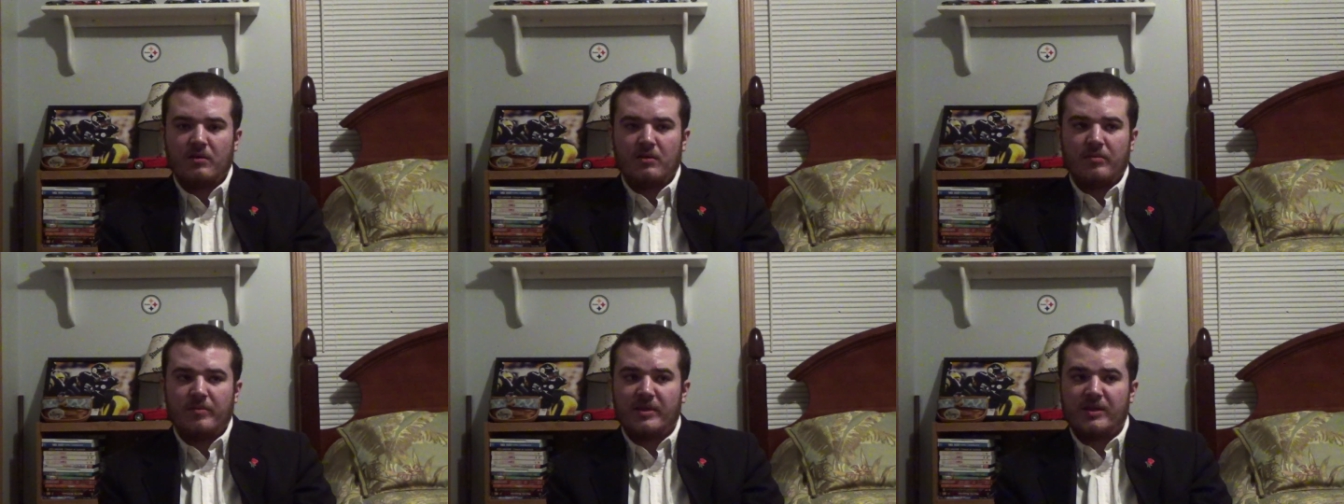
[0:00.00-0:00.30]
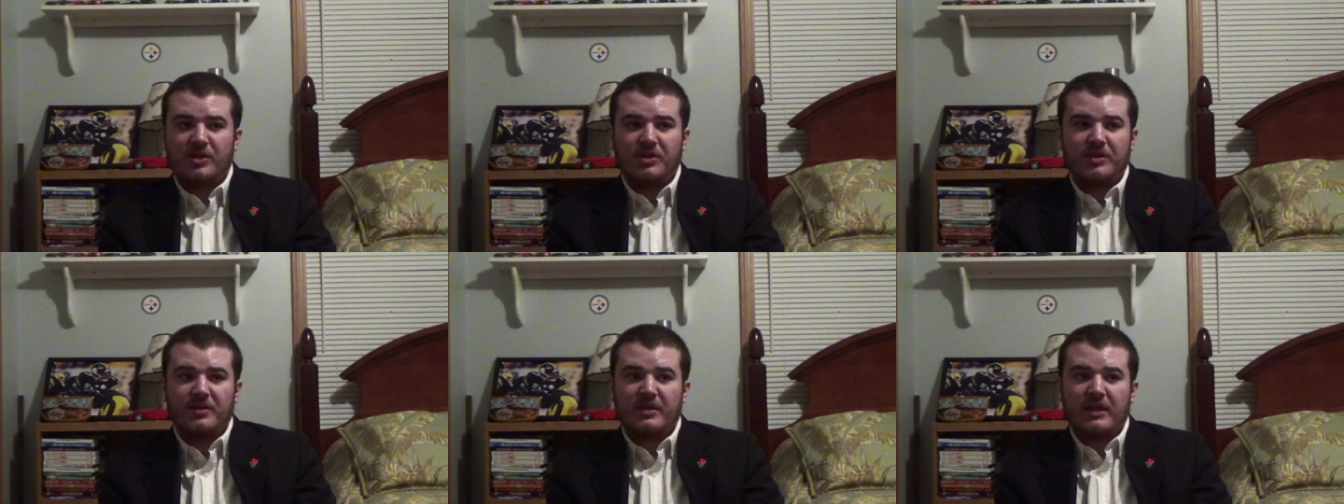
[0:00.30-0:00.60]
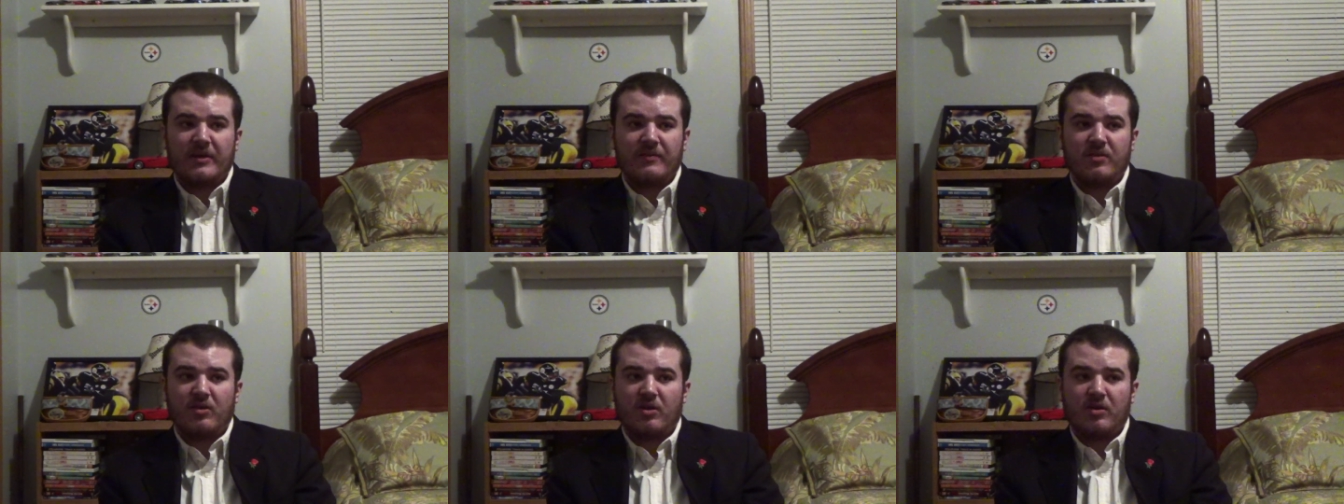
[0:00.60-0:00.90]
I mean, you can
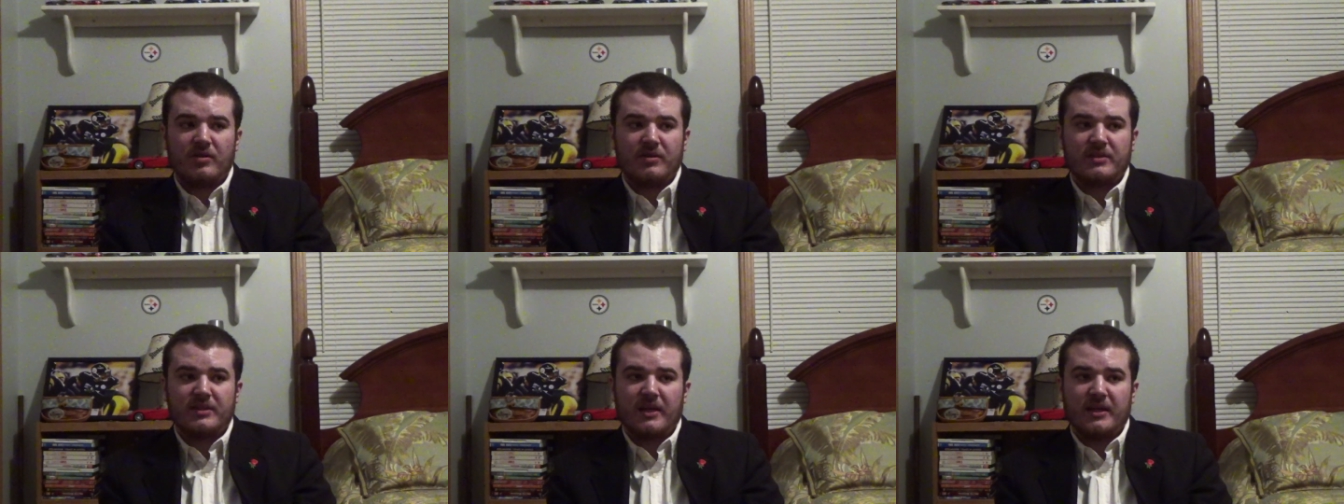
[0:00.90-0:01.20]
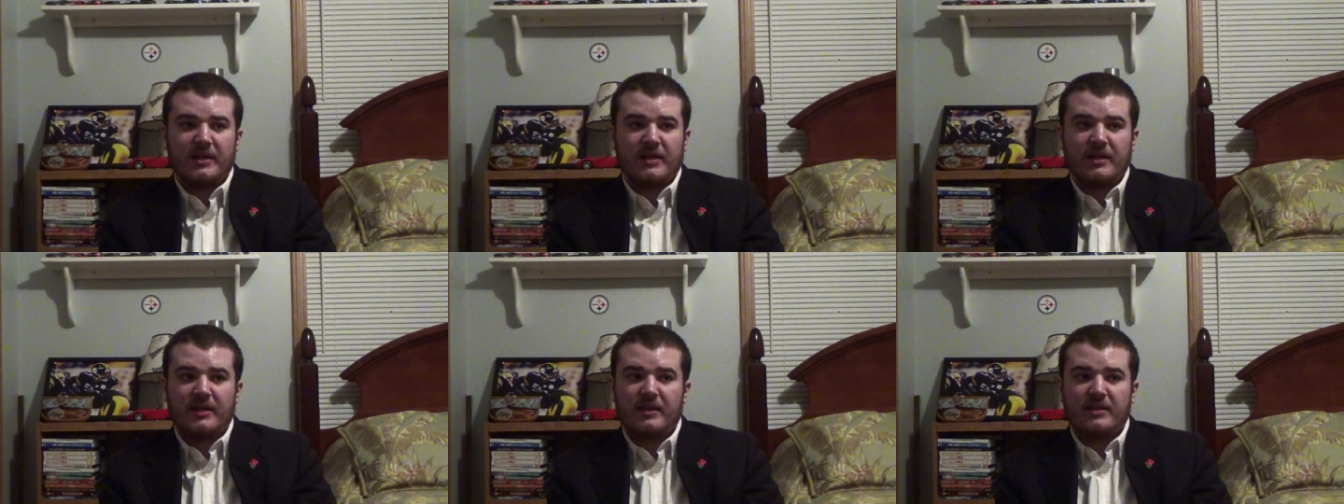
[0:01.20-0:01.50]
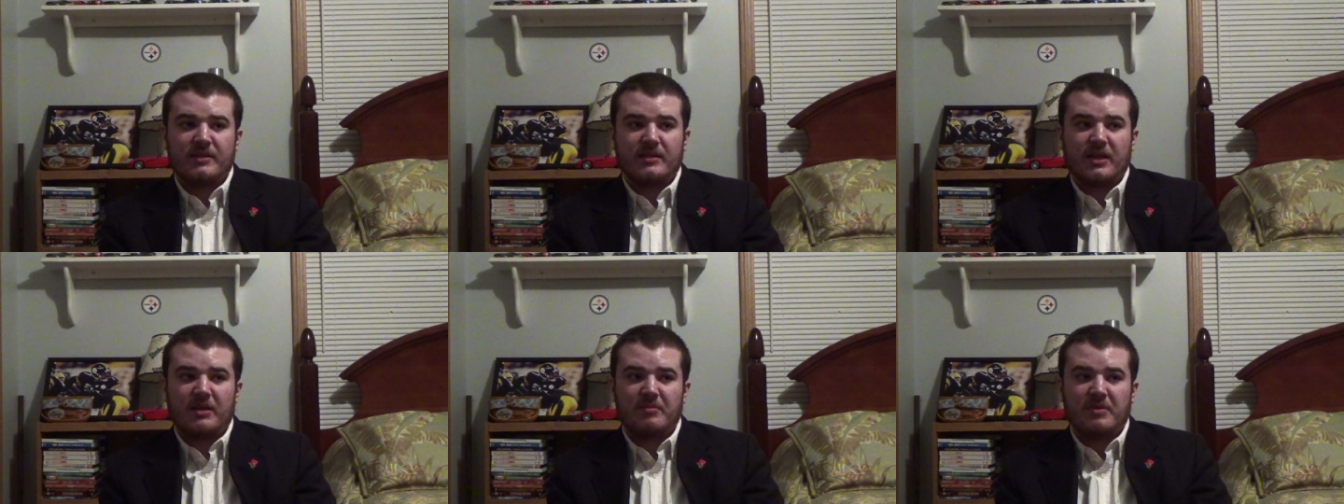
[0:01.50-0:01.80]
have a heart attack at any
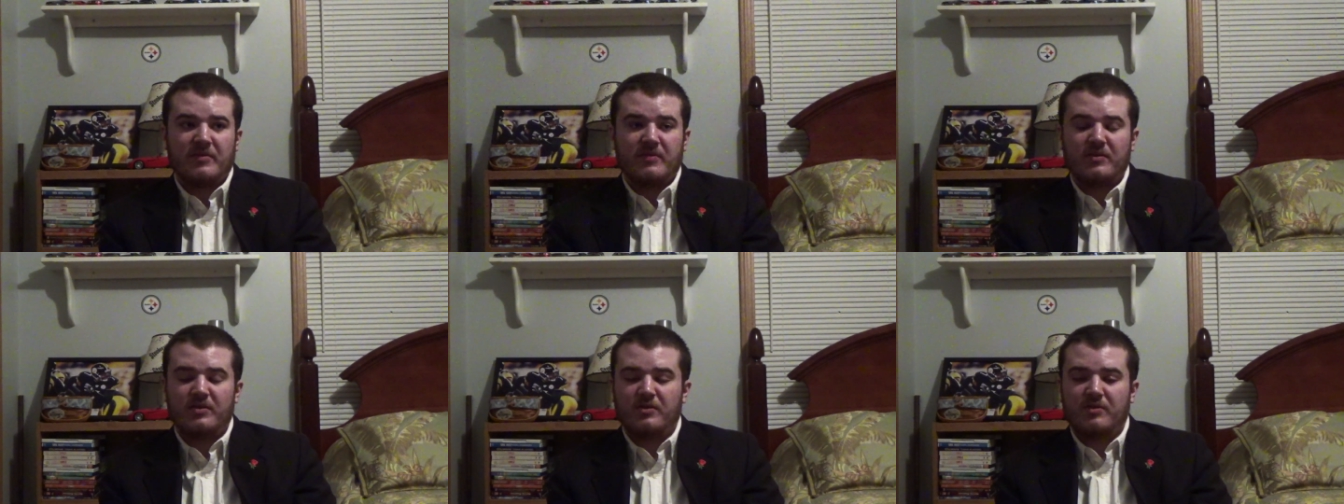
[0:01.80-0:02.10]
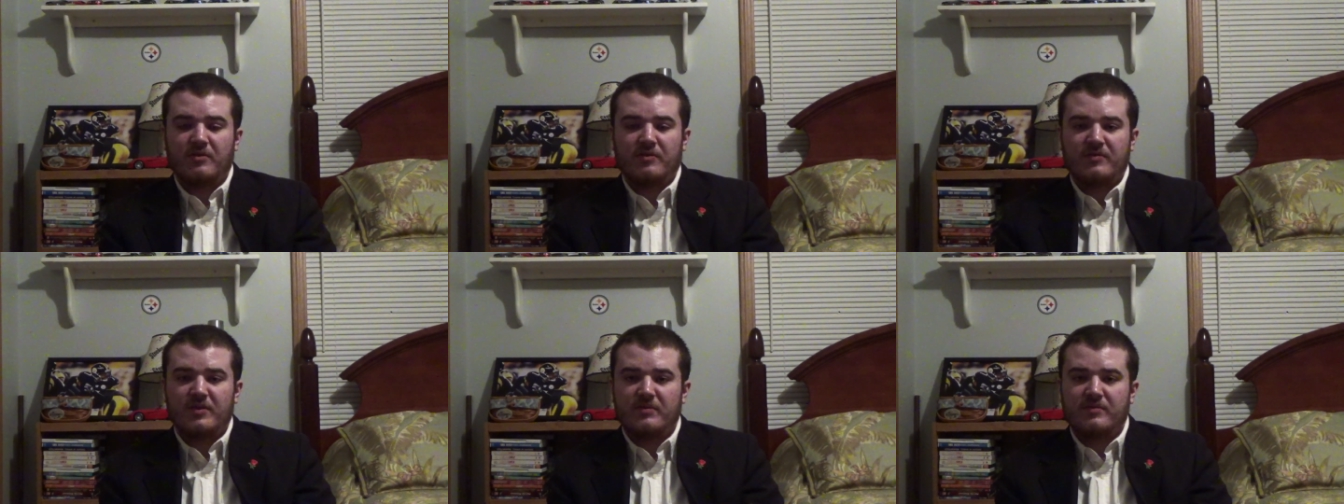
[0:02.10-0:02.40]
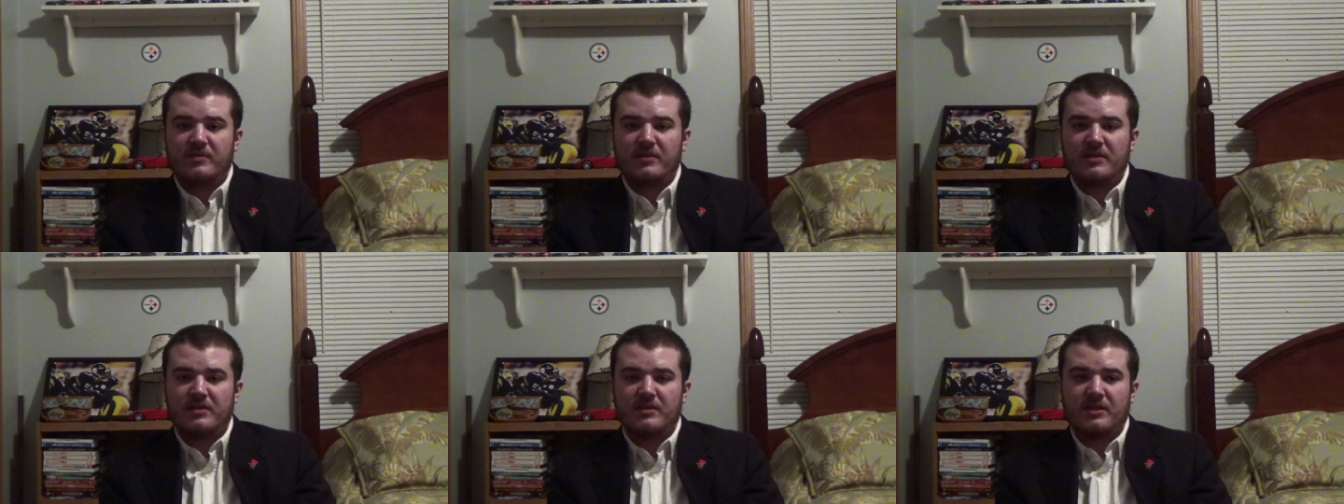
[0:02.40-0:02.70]
time, even in your
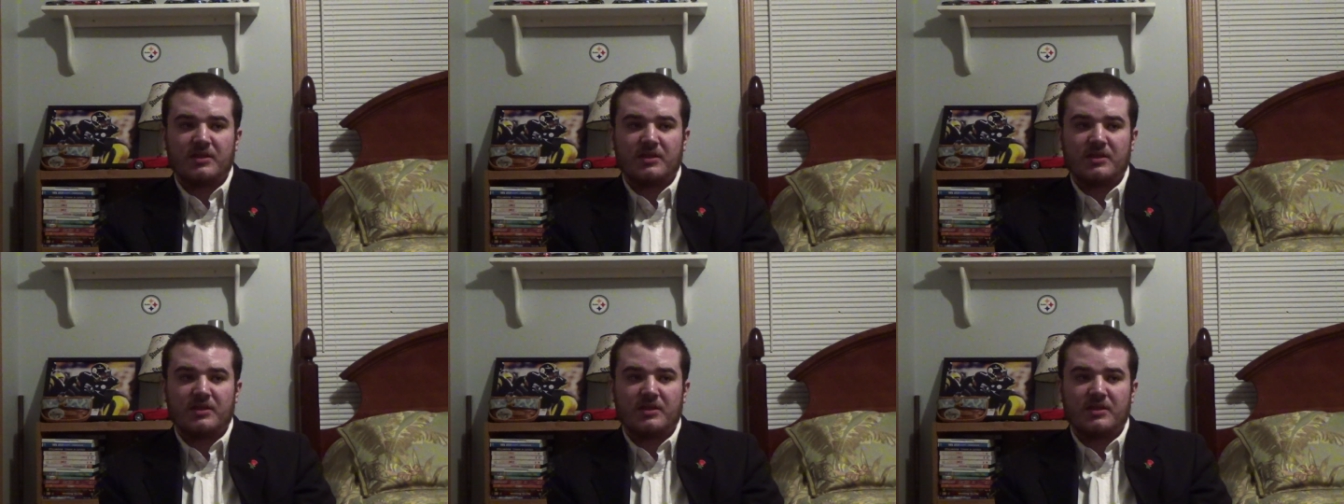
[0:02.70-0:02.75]
50s.